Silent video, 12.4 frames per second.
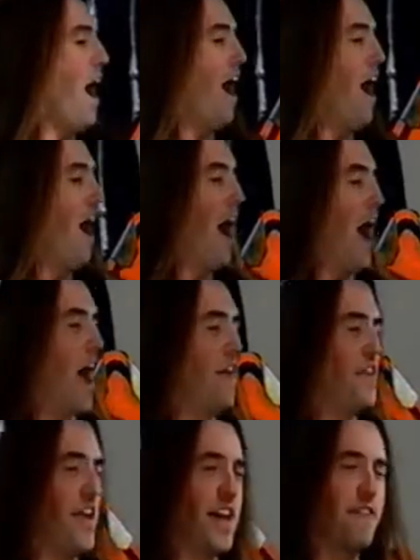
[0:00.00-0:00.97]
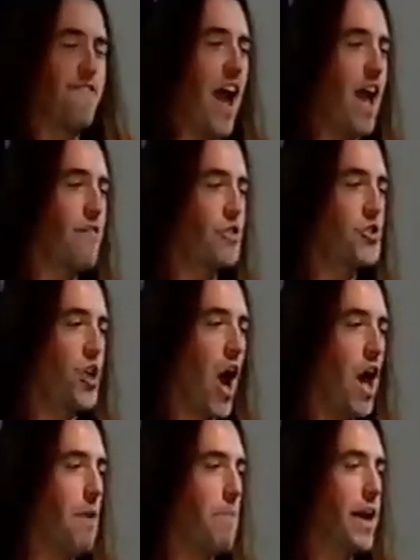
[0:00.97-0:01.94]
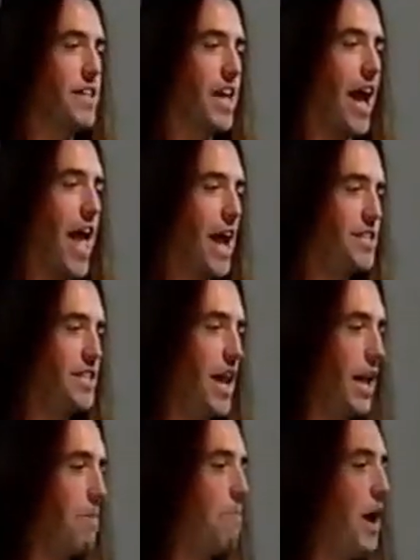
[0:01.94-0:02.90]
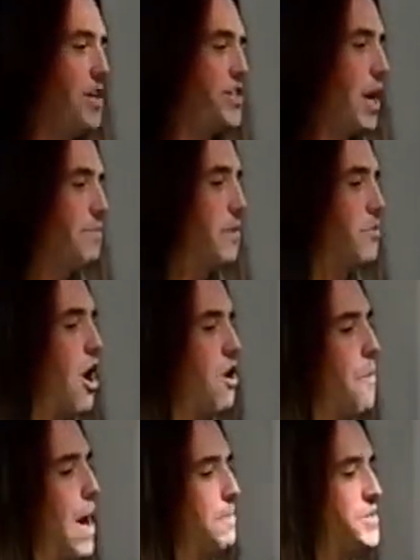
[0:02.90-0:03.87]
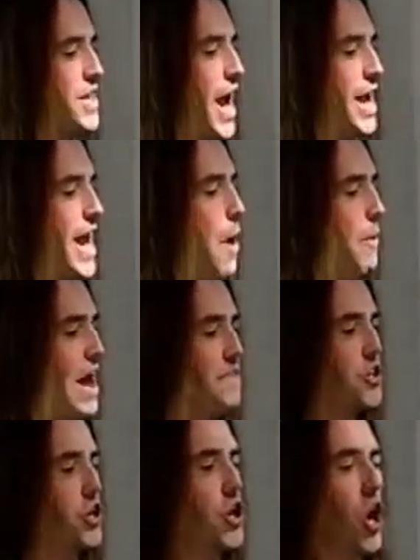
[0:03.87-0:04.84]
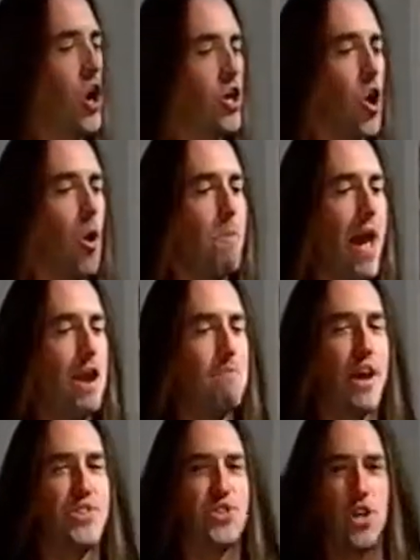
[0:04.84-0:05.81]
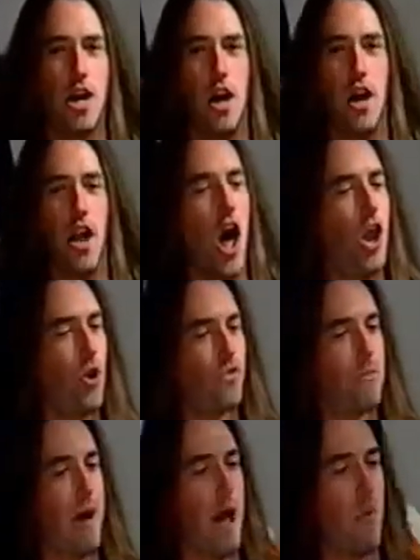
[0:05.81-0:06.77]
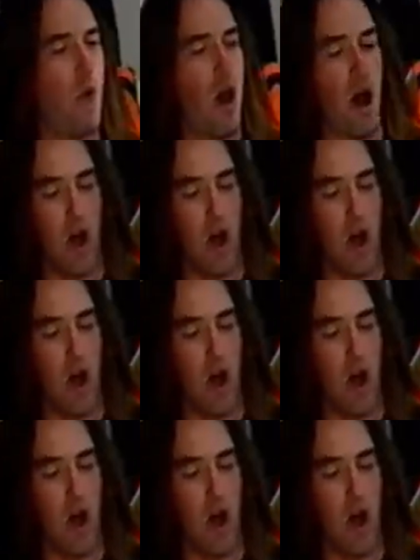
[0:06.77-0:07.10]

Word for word: I think if I ever saw it because I accidentally punched up the wrong website, I would have to Kurt Cobain my skull all over my wall.